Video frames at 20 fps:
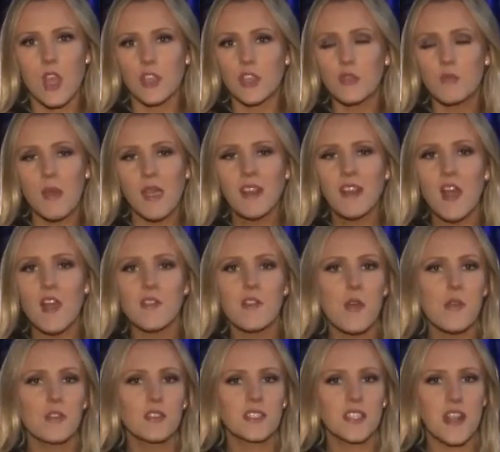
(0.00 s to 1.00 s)
You may not
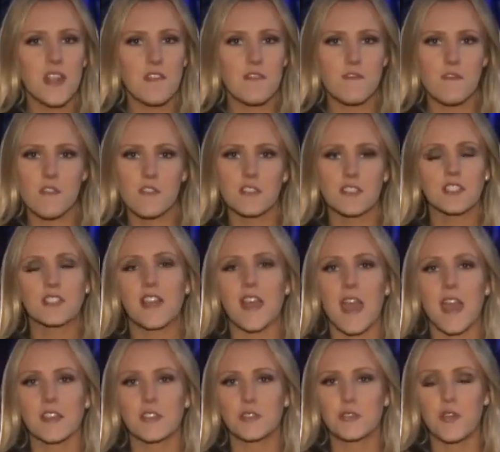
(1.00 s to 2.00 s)
notice it at first
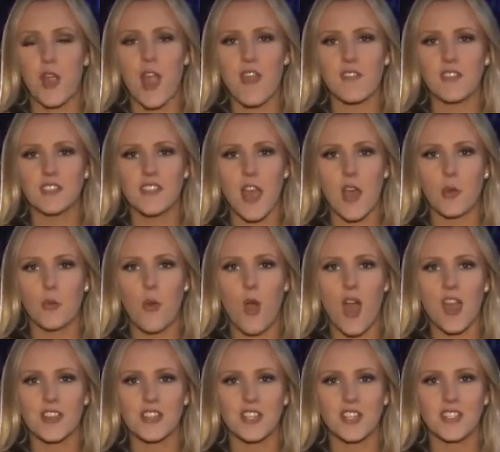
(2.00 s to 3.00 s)
glance driving down
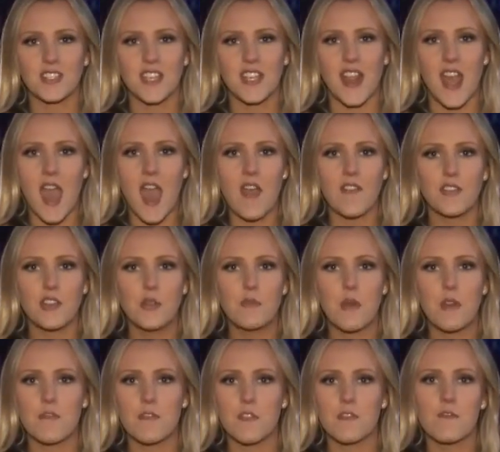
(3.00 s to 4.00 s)
Washington Avenue,
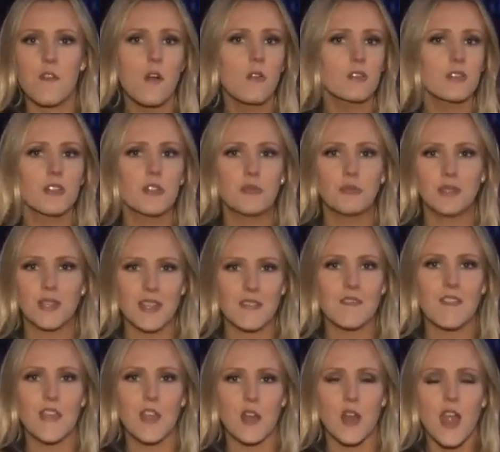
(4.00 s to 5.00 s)
but for folks who live
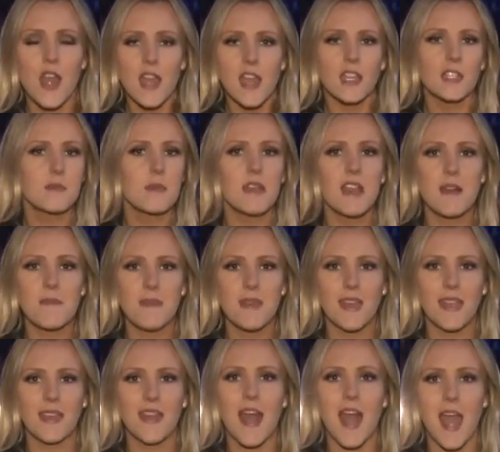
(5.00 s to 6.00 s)
here, it's
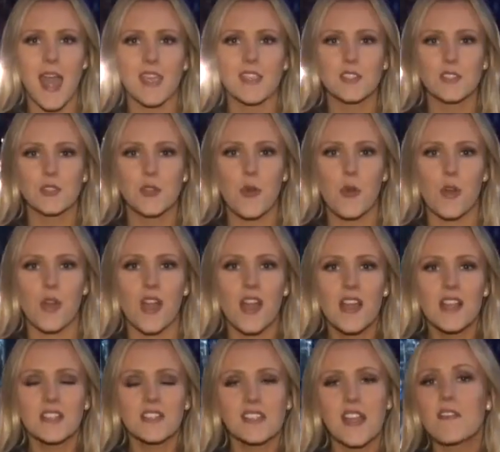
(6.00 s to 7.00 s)
becoming an eyesore.
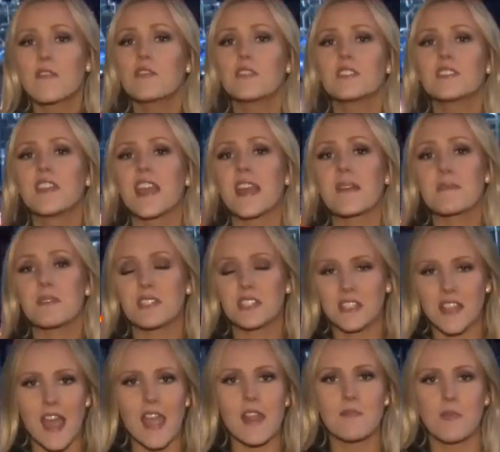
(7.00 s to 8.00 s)
Several damaged
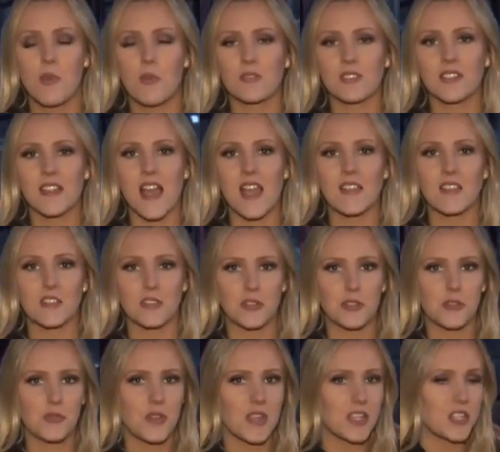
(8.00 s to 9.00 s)
light poles line the
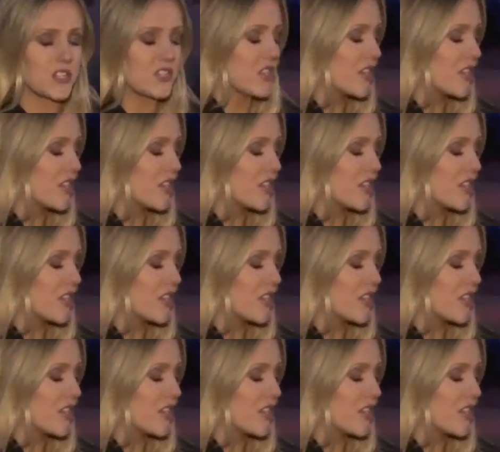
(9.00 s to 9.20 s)
streets,